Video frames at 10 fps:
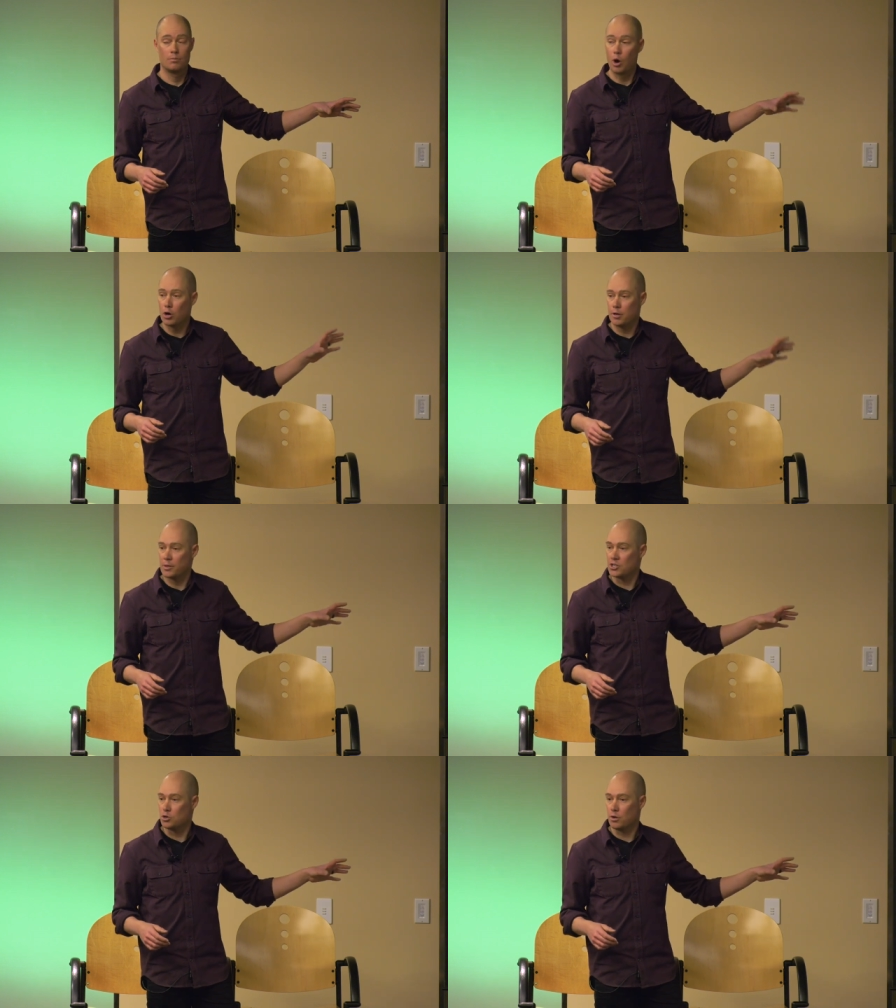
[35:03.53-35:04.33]
podium
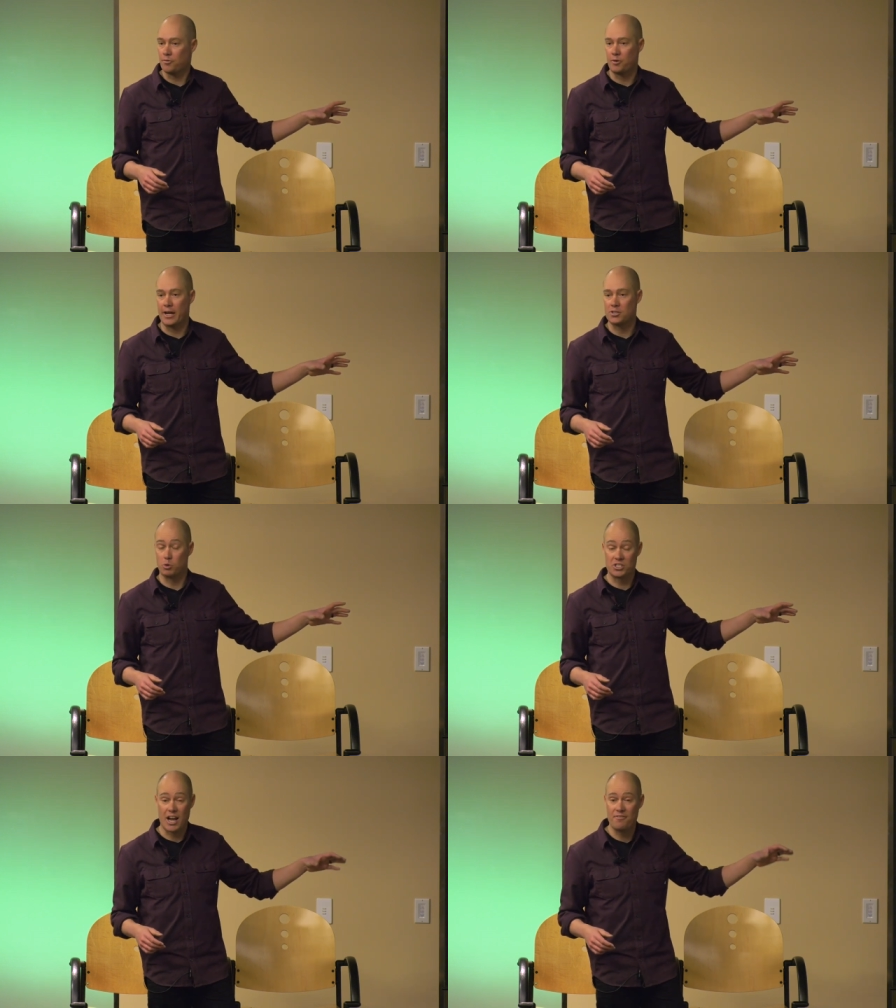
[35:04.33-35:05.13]
of the Tour de France,
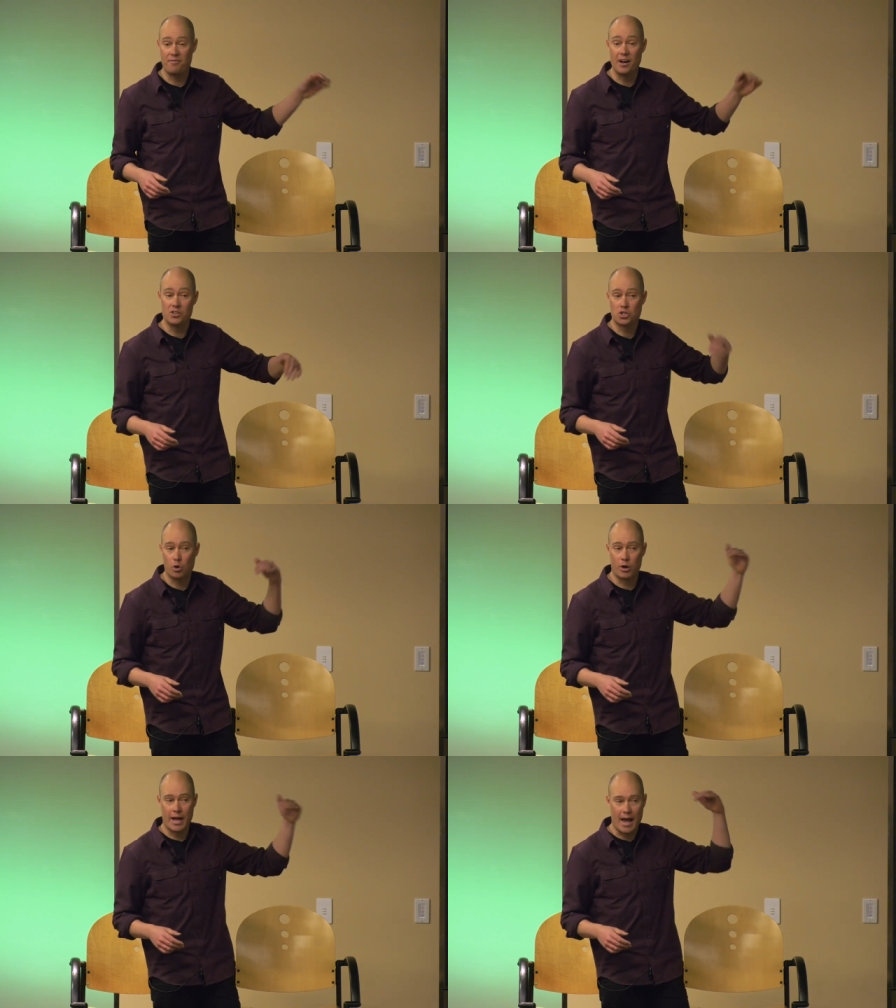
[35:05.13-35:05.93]
which I fell
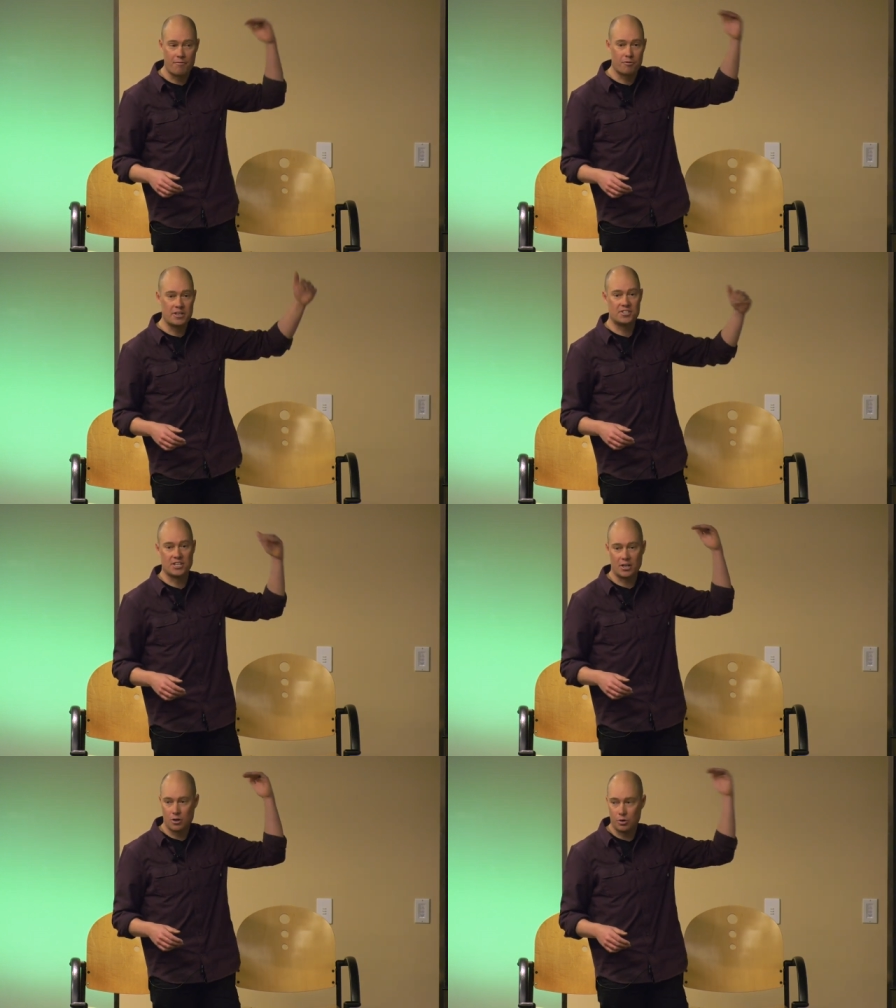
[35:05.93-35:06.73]
short every
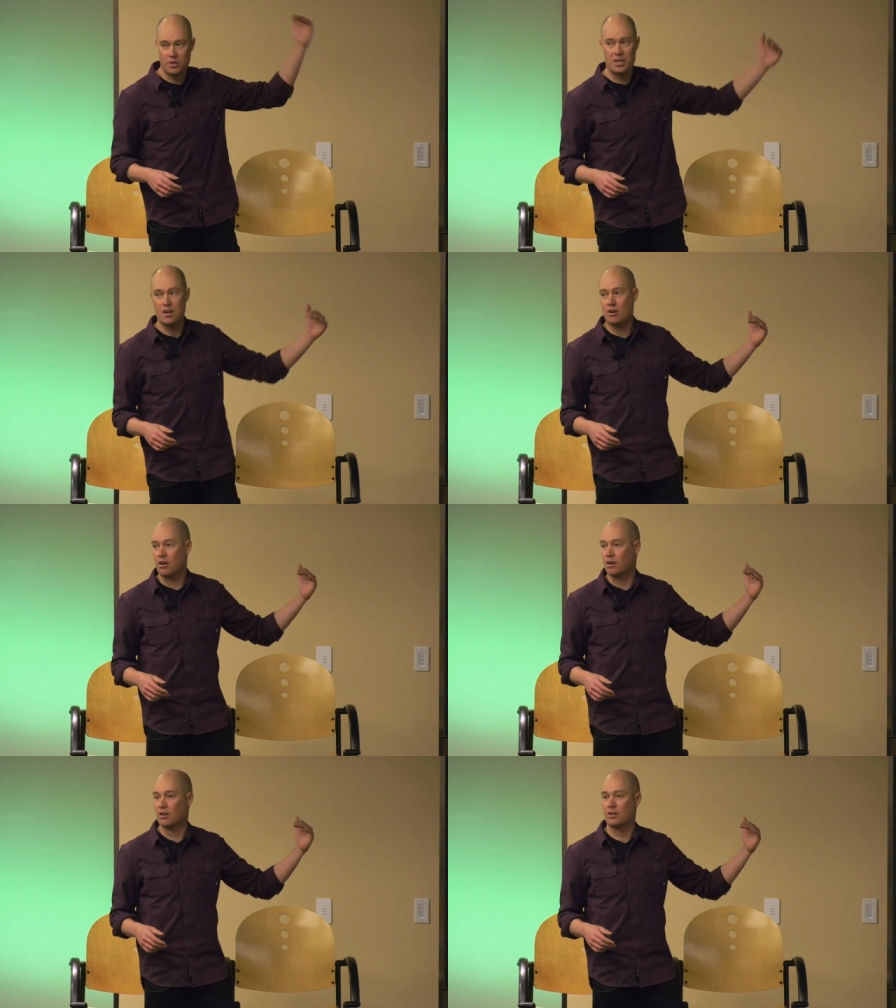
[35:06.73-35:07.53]
single
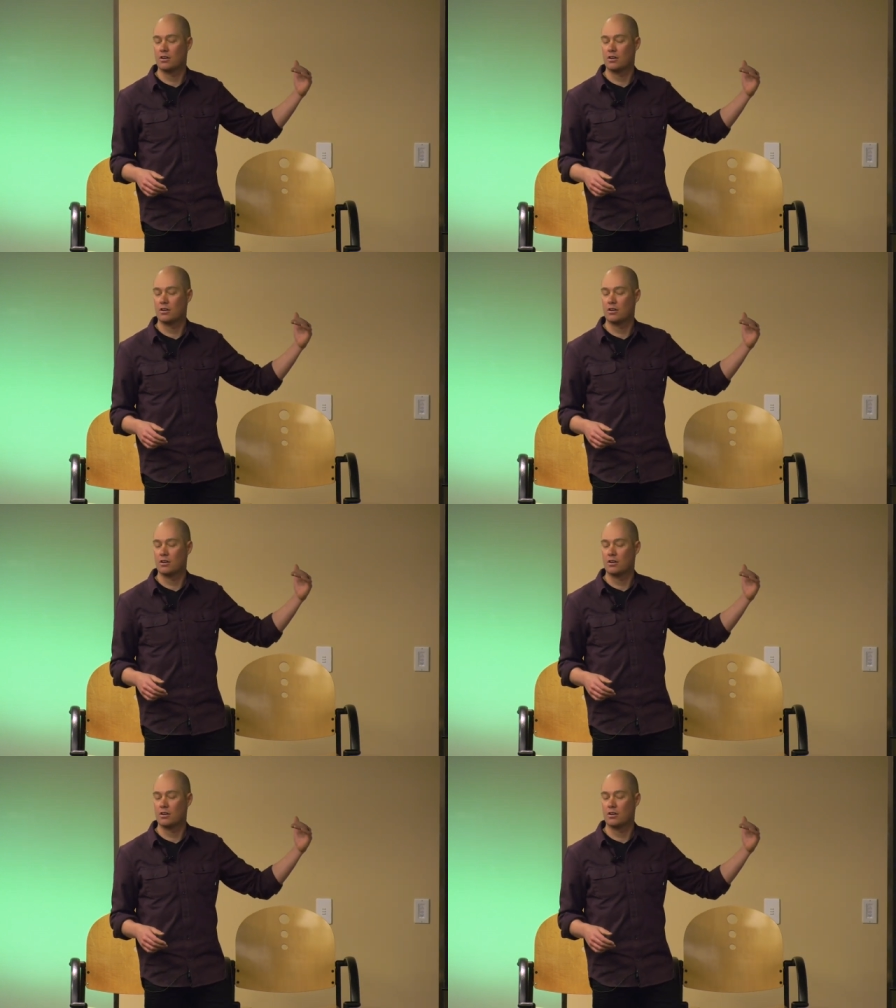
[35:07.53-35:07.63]
year.